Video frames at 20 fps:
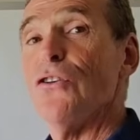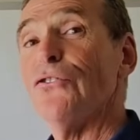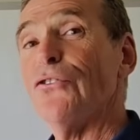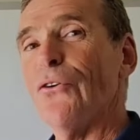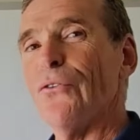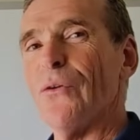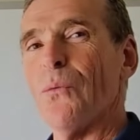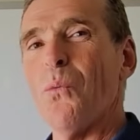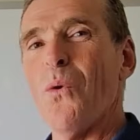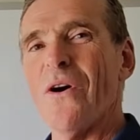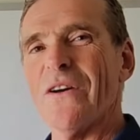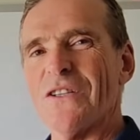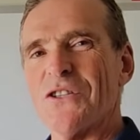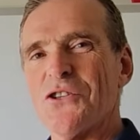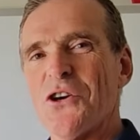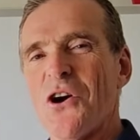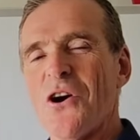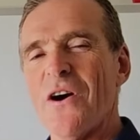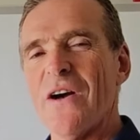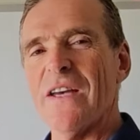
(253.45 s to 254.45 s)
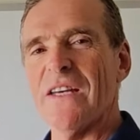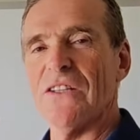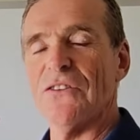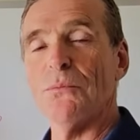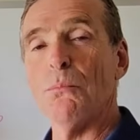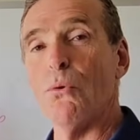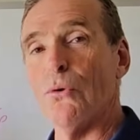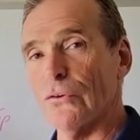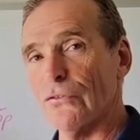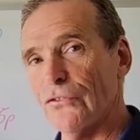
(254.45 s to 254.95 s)
So the wider tyre
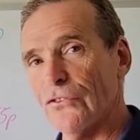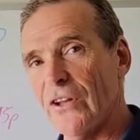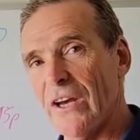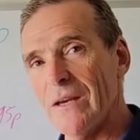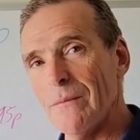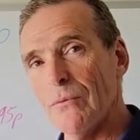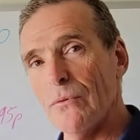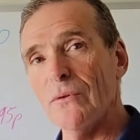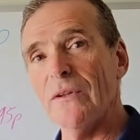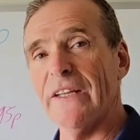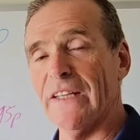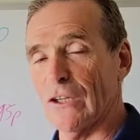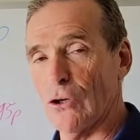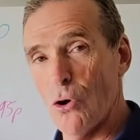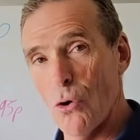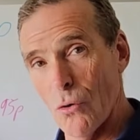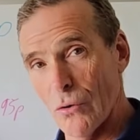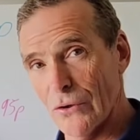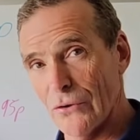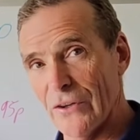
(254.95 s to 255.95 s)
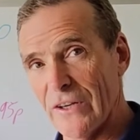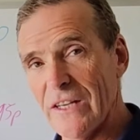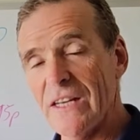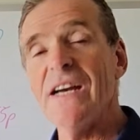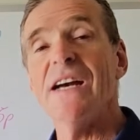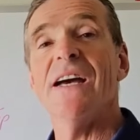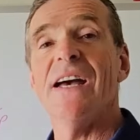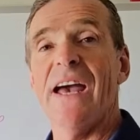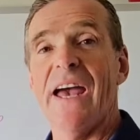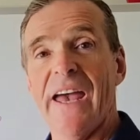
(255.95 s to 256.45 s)
is more stable in cornering
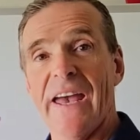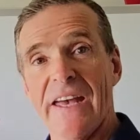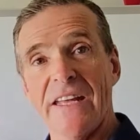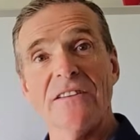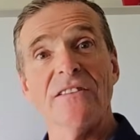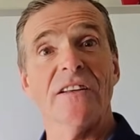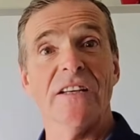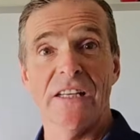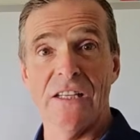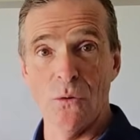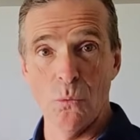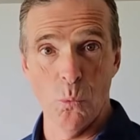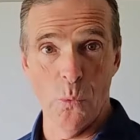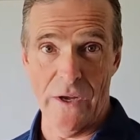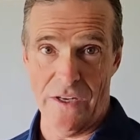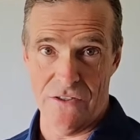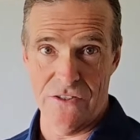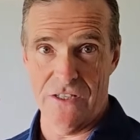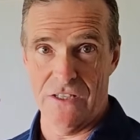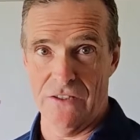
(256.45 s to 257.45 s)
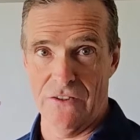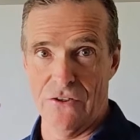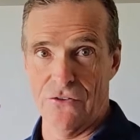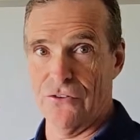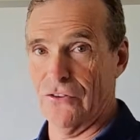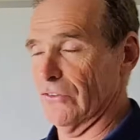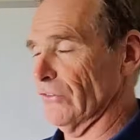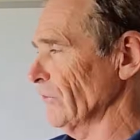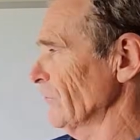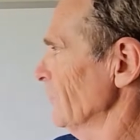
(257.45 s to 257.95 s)
and in wet
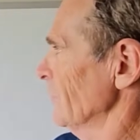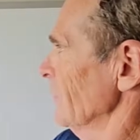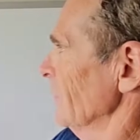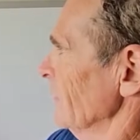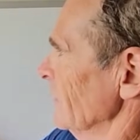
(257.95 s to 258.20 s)
conditions.